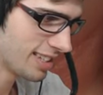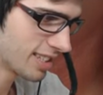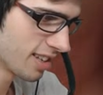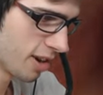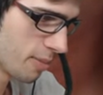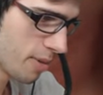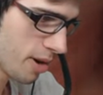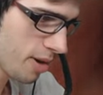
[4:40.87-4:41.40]

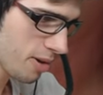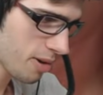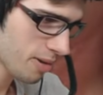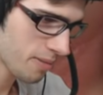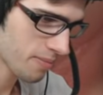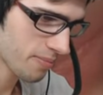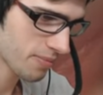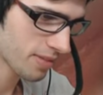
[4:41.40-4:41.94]
Slowpoke,
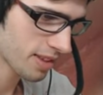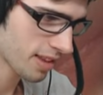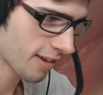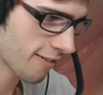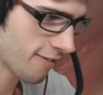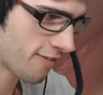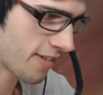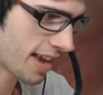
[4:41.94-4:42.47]

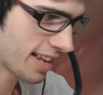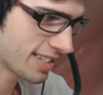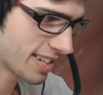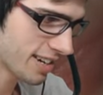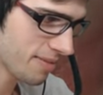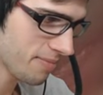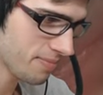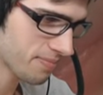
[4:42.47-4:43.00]

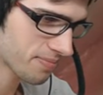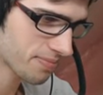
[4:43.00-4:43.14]
Phantom,